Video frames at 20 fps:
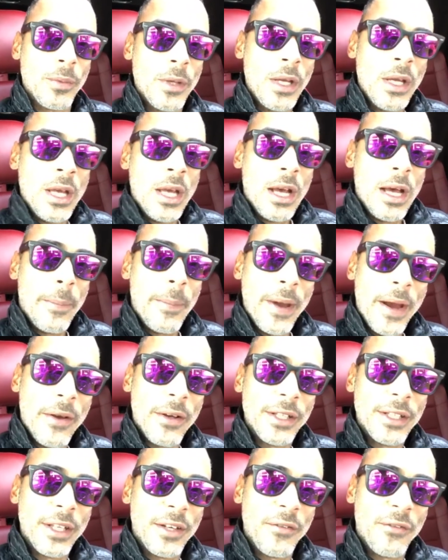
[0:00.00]
apparently
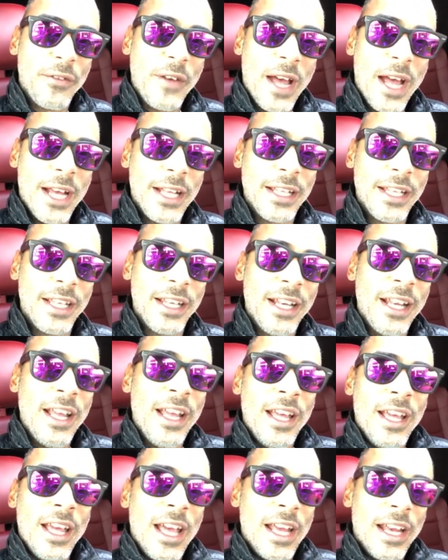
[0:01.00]
didn't find
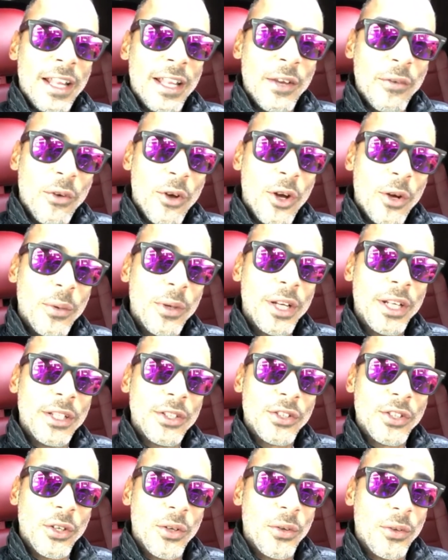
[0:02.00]
anything wrong with it,
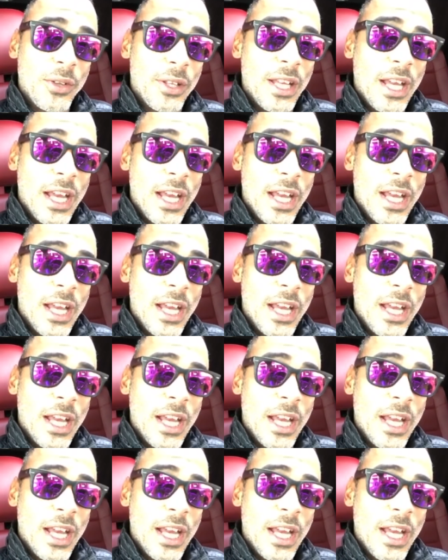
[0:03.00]
so it's